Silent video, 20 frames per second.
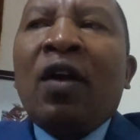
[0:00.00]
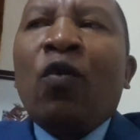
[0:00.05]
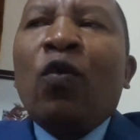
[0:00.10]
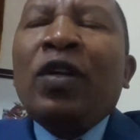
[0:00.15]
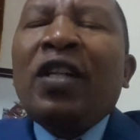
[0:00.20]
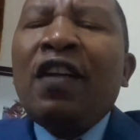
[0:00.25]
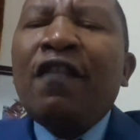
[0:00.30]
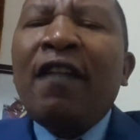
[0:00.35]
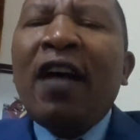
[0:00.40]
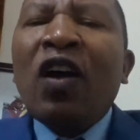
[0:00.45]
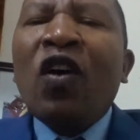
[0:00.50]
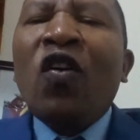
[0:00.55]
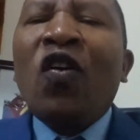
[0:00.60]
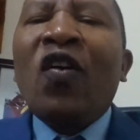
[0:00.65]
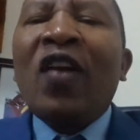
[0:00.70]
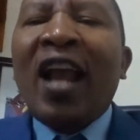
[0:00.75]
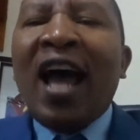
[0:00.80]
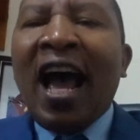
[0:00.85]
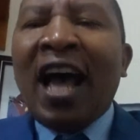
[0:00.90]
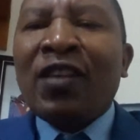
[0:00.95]
Whatever
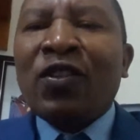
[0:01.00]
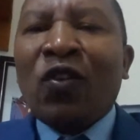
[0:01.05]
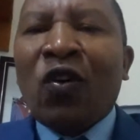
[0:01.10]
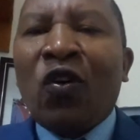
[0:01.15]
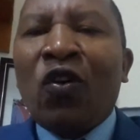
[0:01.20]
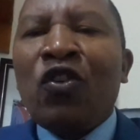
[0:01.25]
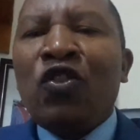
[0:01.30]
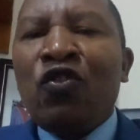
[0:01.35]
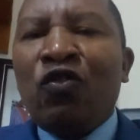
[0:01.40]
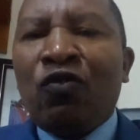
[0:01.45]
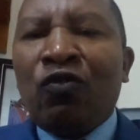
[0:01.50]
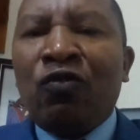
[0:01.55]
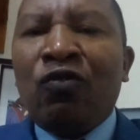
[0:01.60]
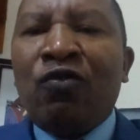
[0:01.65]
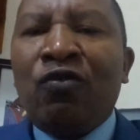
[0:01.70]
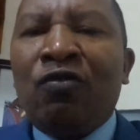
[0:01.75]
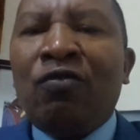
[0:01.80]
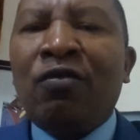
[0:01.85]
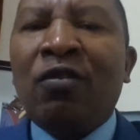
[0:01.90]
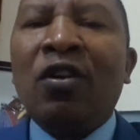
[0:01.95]
God has called you to
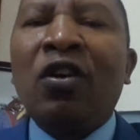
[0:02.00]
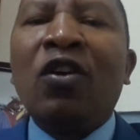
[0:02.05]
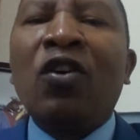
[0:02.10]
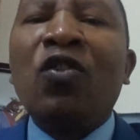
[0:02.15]
do